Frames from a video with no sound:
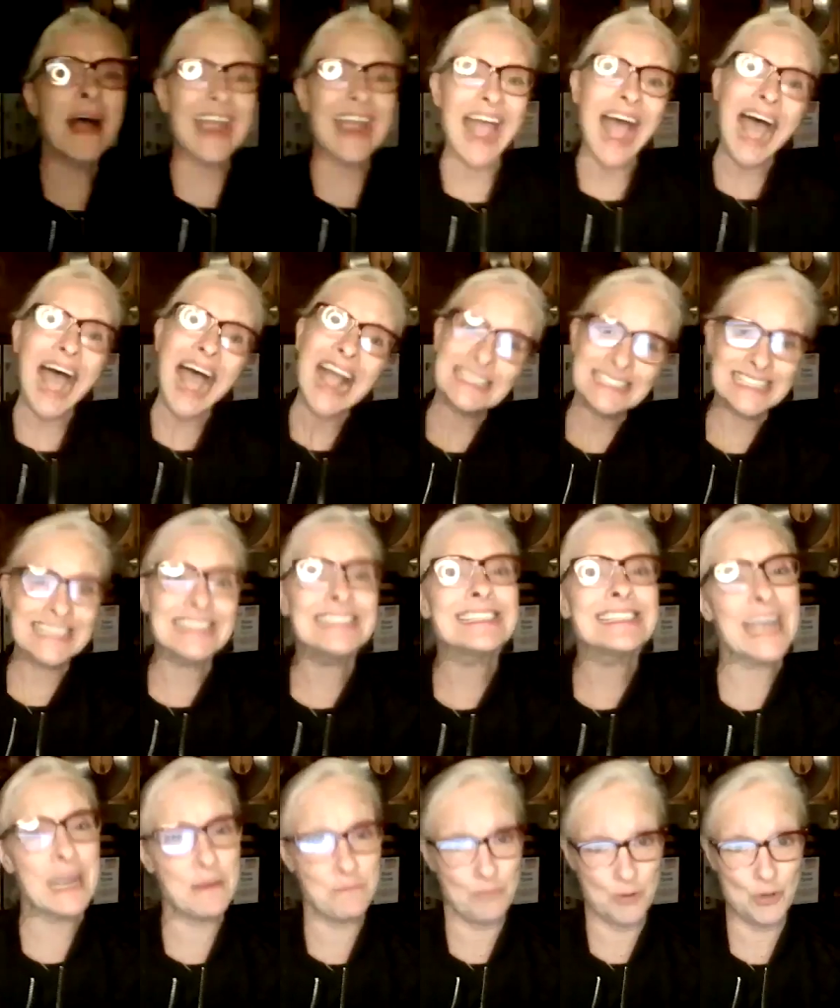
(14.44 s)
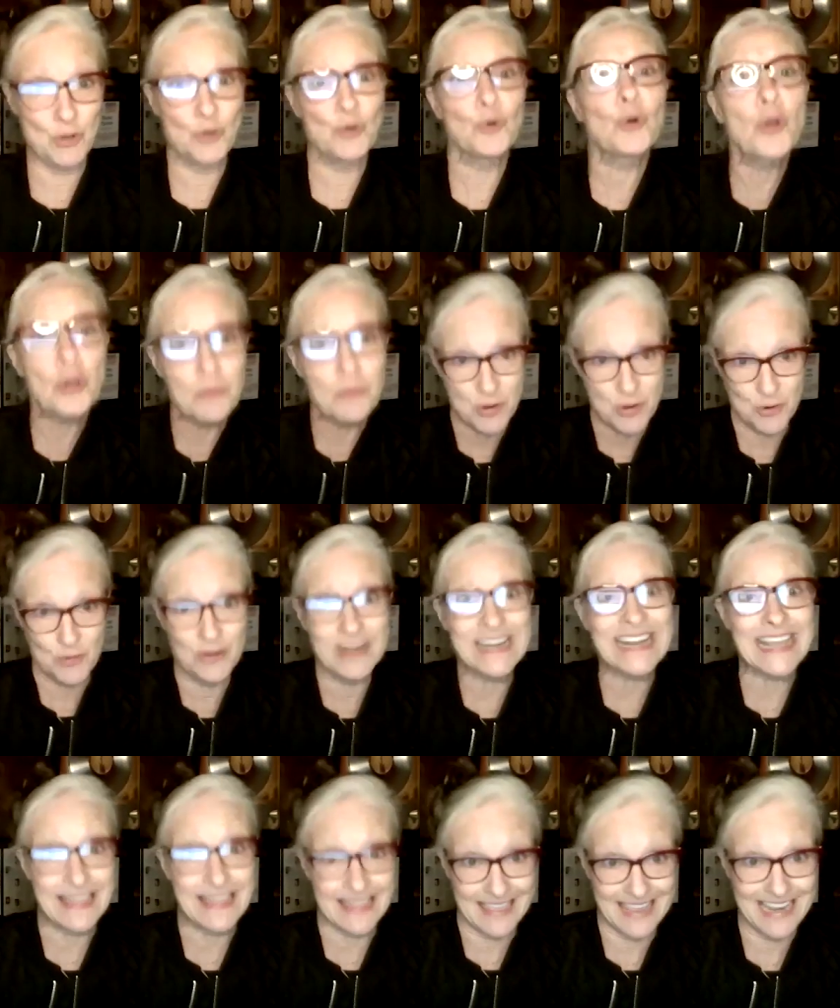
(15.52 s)
is my acting debut, community
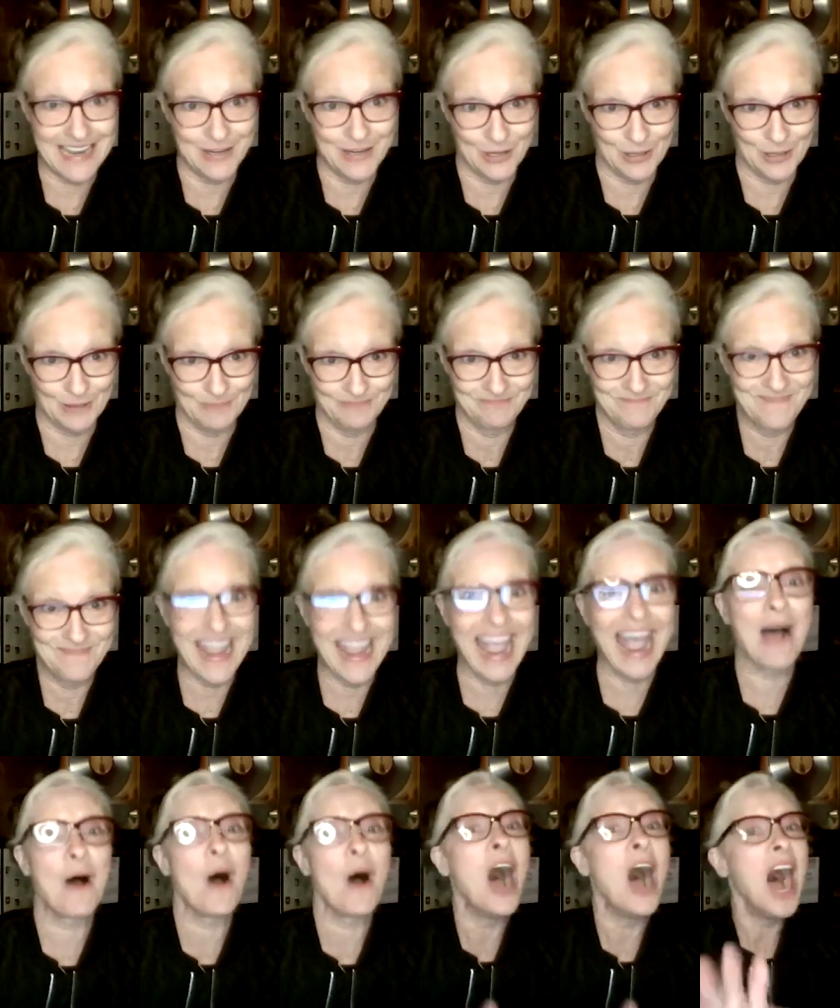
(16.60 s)
theater. Now,